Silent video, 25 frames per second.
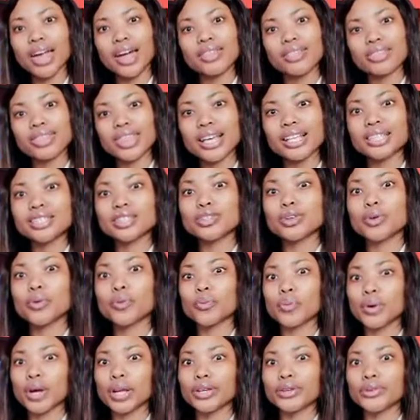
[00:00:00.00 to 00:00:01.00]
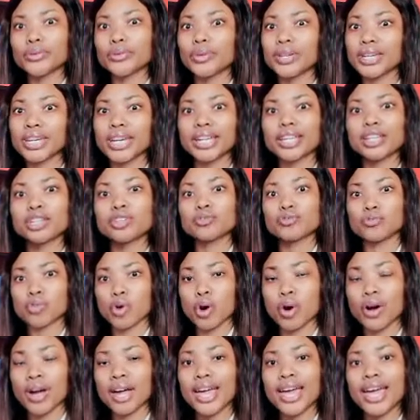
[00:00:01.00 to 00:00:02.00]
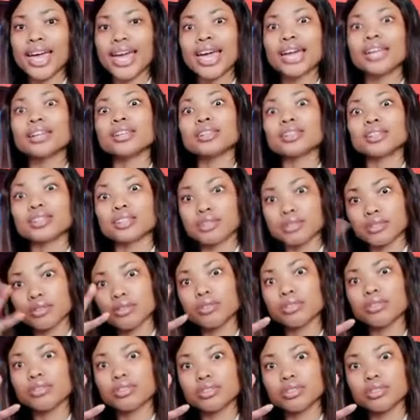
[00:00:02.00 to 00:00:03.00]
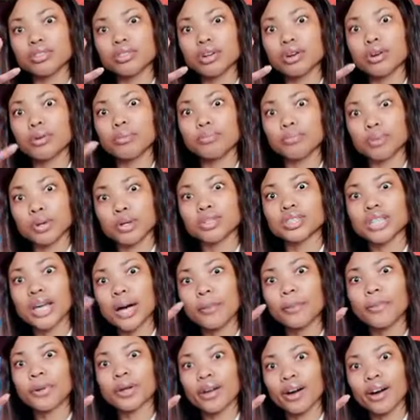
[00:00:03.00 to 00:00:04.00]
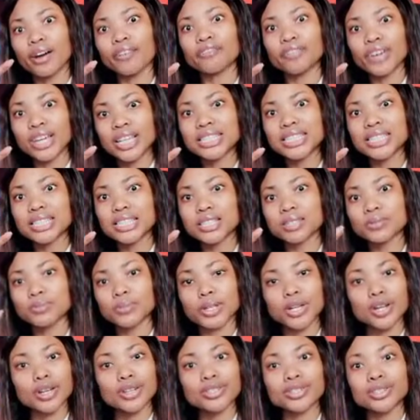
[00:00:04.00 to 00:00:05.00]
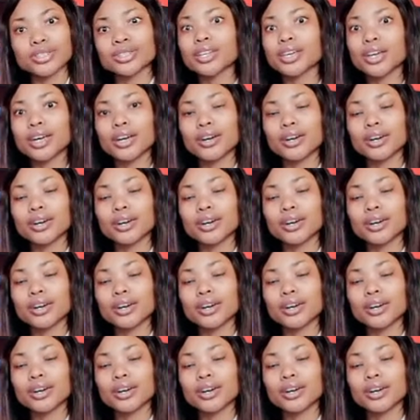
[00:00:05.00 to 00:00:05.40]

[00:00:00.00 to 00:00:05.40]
that's when we get it wrong and it, you know, blows up in our faces, because